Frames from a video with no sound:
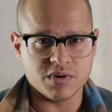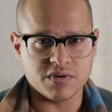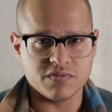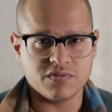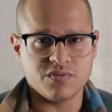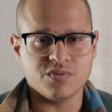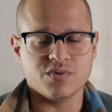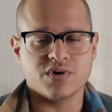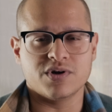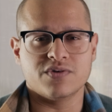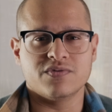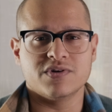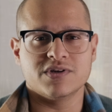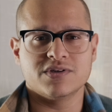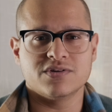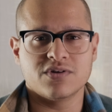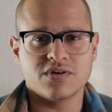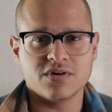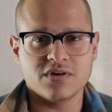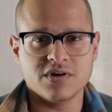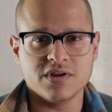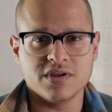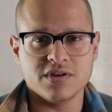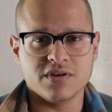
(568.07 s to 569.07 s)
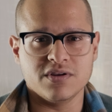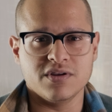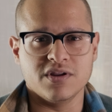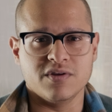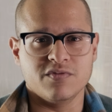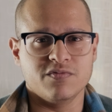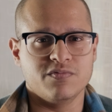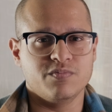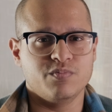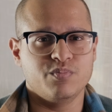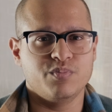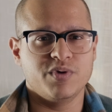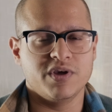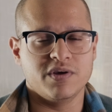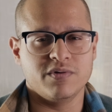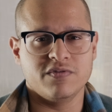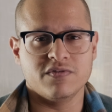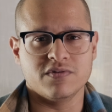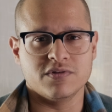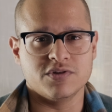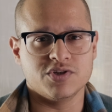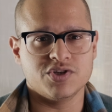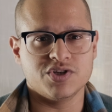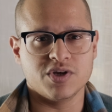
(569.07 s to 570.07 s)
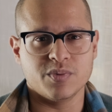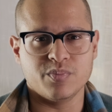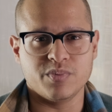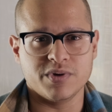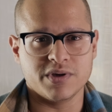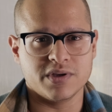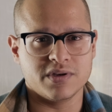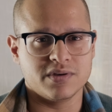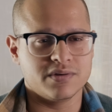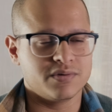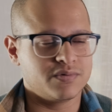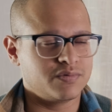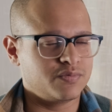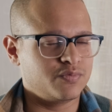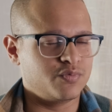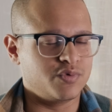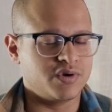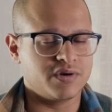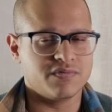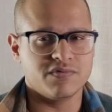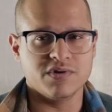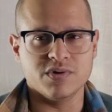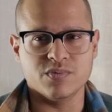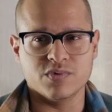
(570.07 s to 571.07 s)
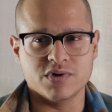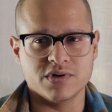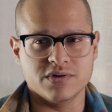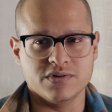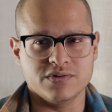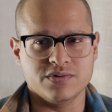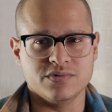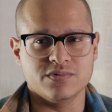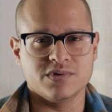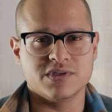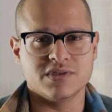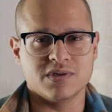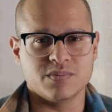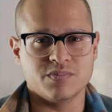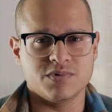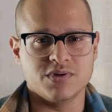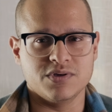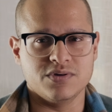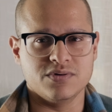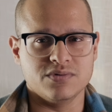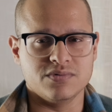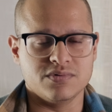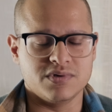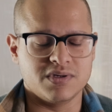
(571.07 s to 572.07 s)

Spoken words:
If you want to return it and pay for the shipping, whatever you want to do, it's up to you.